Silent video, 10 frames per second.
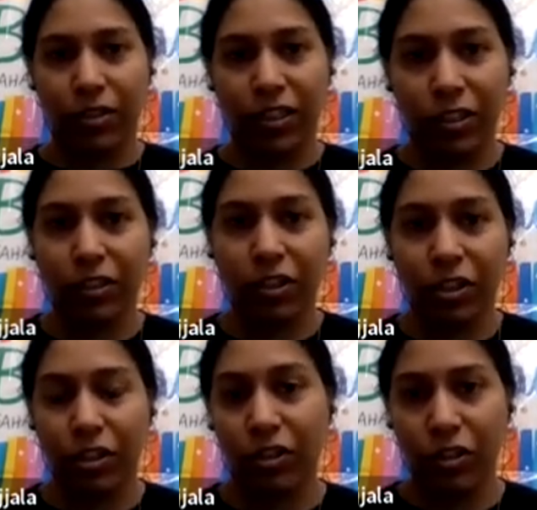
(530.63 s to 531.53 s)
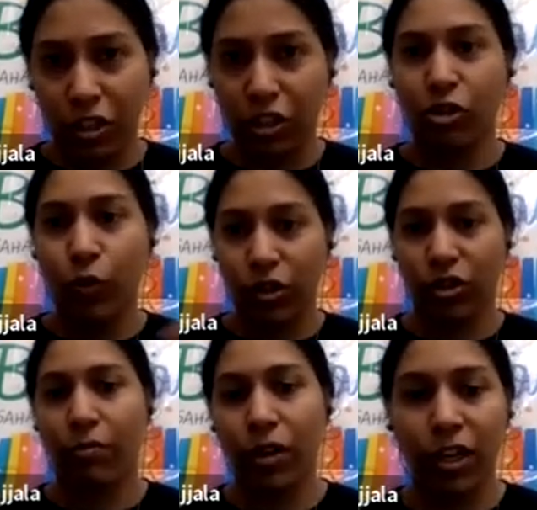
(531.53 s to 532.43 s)
discussing this issue with
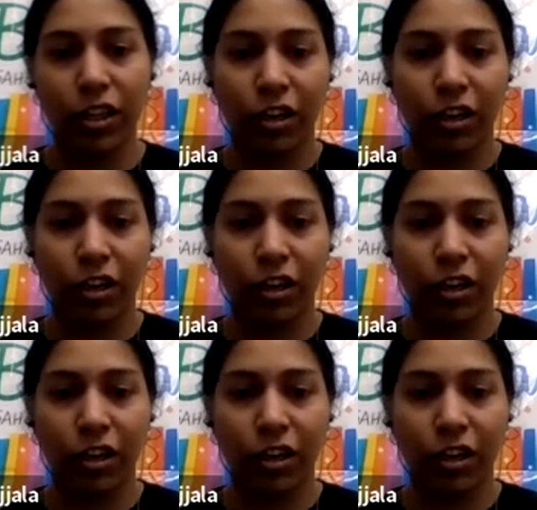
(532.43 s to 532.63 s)
somebody,